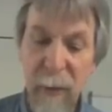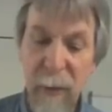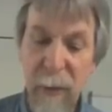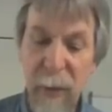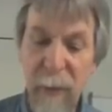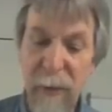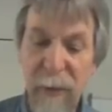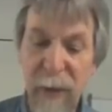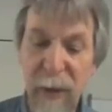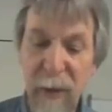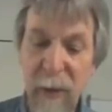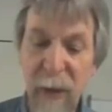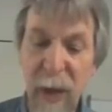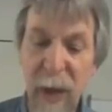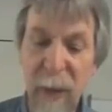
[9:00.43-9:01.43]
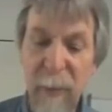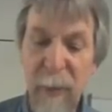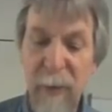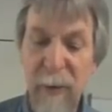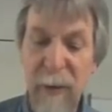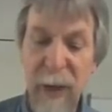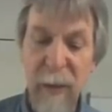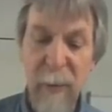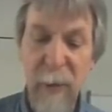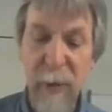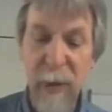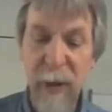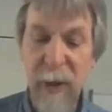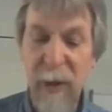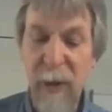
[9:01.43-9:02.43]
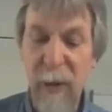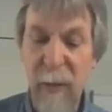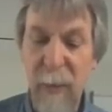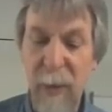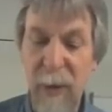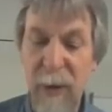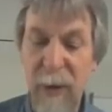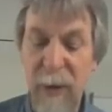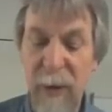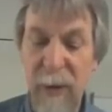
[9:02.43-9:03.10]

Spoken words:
from 0 up to that particular point in